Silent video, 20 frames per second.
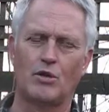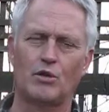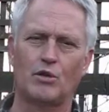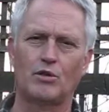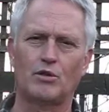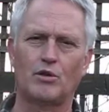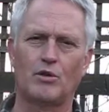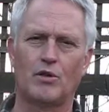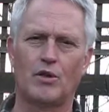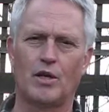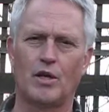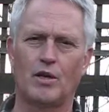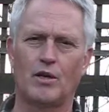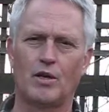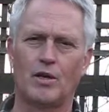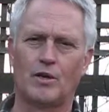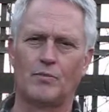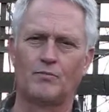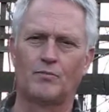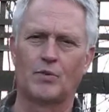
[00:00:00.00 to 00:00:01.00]
Those are the
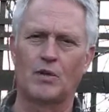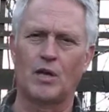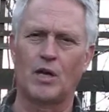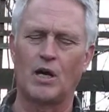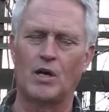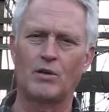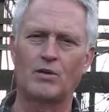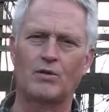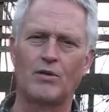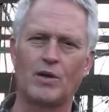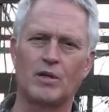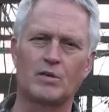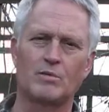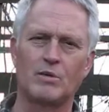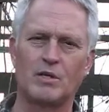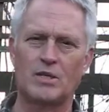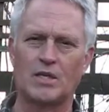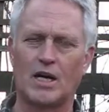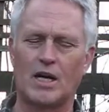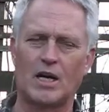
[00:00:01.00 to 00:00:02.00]
other things
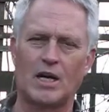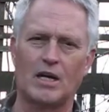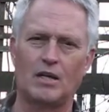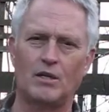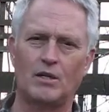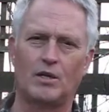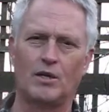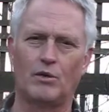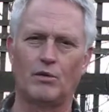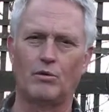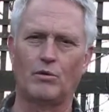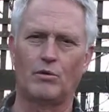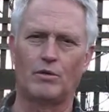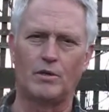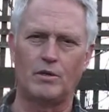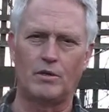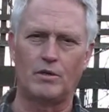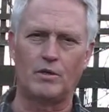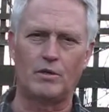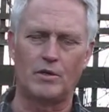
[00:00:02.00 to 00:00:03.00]
beside,
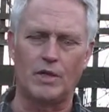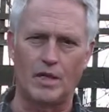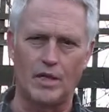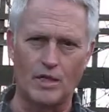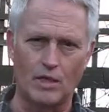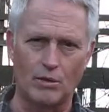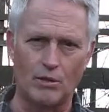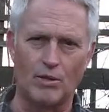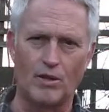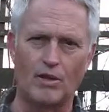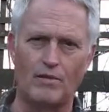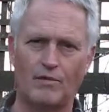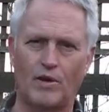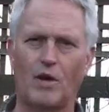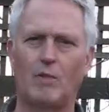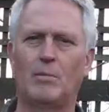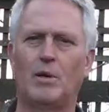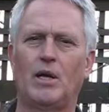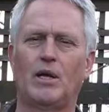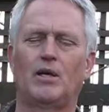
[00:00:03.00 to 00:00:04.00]
that deal with the
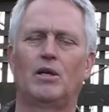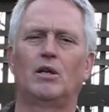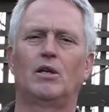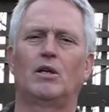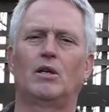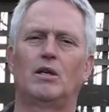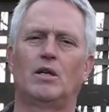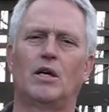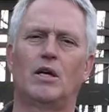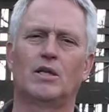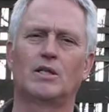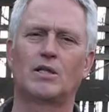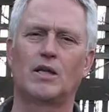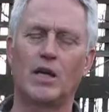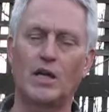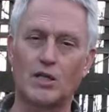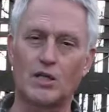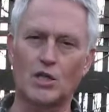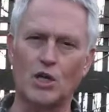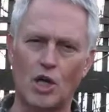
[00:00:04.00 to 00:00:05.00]
environmental
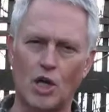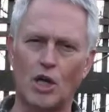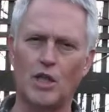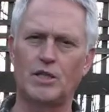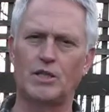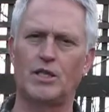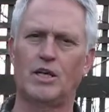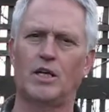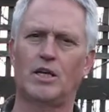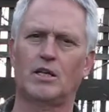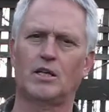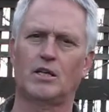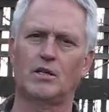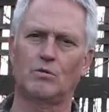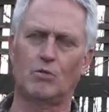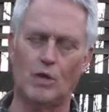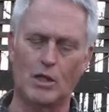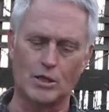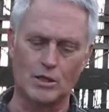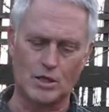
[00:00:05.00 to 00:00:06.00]
science content
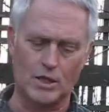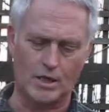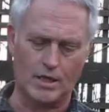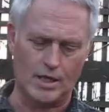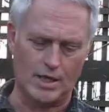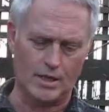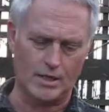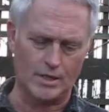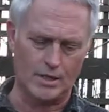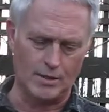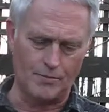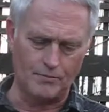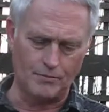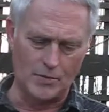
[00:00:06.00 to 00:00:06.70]
as well as the text.